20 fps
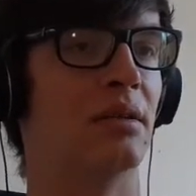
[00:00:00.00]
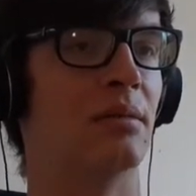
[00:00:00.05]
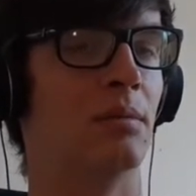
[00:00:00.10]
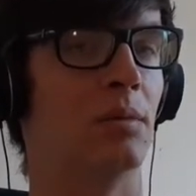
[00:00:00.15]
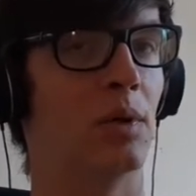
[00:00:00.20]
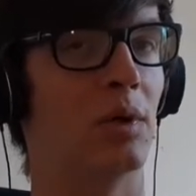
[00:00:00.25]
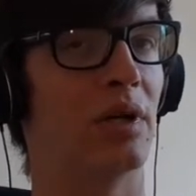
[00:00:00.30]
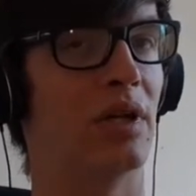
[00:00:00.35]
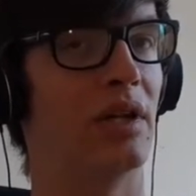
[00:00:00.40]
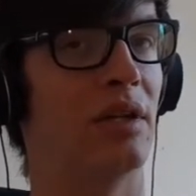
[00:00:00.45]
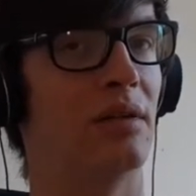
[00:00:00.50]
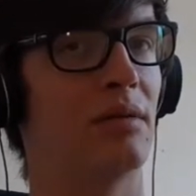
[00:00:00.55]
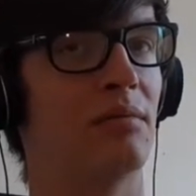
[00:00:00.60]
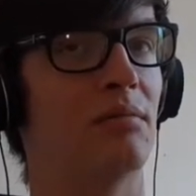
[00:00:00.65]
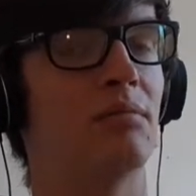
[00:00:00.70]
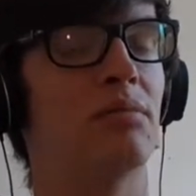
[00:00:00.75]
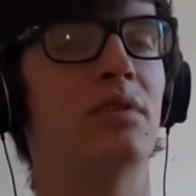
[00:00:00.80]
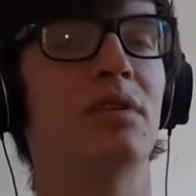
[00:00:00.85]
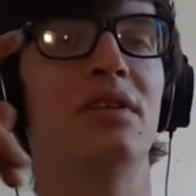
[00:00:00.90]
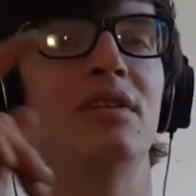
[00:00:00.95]
Morty,
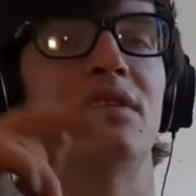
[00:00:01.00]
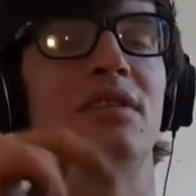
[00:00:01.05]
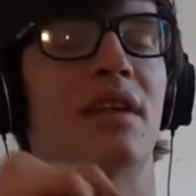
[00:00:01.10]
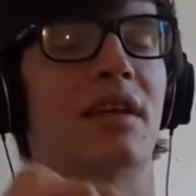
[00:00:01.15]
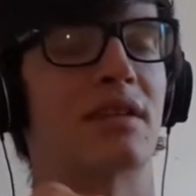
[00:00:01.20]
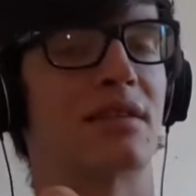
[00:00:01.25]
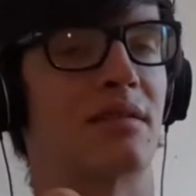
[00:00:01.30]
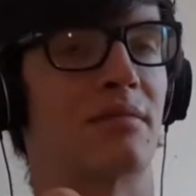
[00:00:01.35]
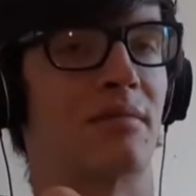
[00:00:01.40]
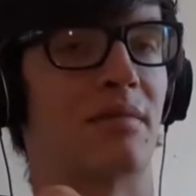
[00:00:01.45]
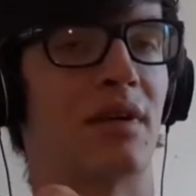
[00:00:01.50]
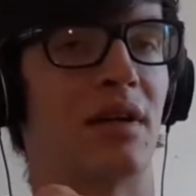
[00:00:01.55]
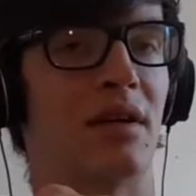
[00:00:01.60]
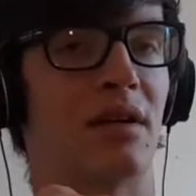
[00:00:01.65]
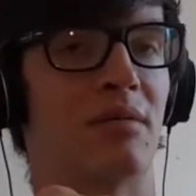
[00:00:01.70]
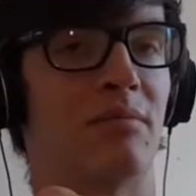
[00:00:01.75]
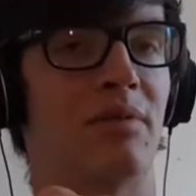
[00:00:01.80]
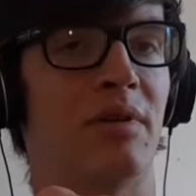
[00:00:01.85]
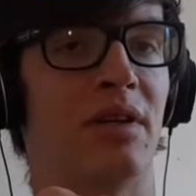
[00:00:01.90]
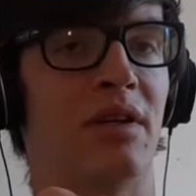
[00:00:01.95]
please get some
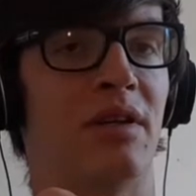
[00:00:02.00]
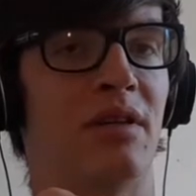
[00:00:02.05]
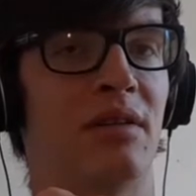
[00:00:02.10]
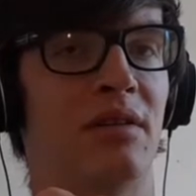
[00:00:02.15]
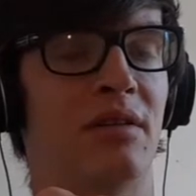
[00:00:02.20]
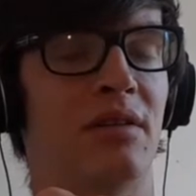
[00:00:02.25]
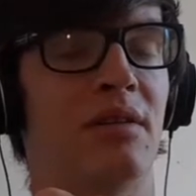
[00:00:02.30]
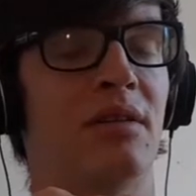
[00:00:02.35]
therapy.